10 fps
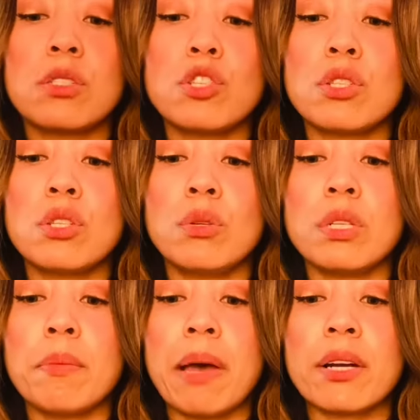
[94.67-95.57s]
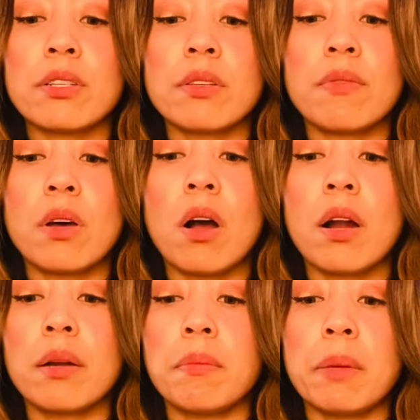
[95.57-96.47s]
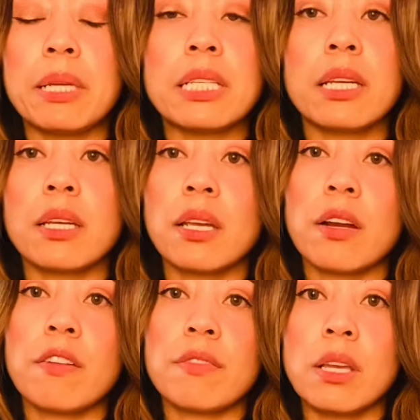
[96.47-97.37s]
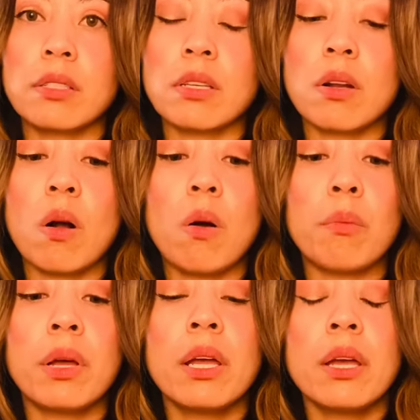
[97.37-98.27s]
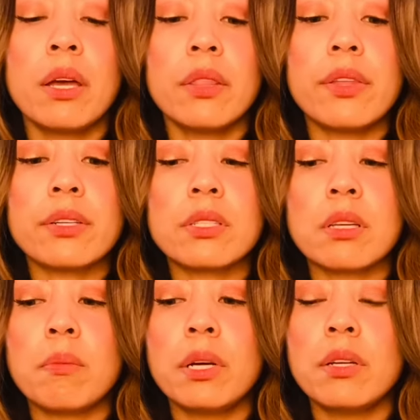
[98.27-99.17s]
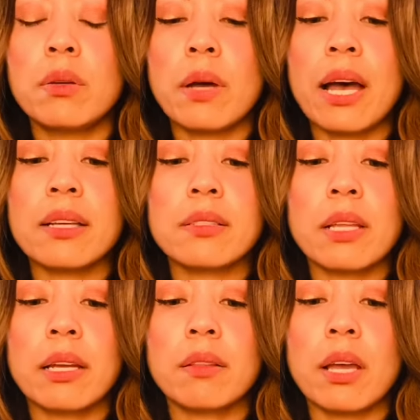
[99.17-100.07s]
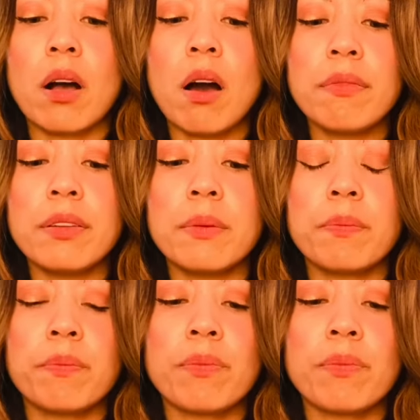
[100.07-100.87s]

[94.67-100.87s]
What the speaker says: just due to matters of the heart, maybe taking care of things at home. There's someone who has like they often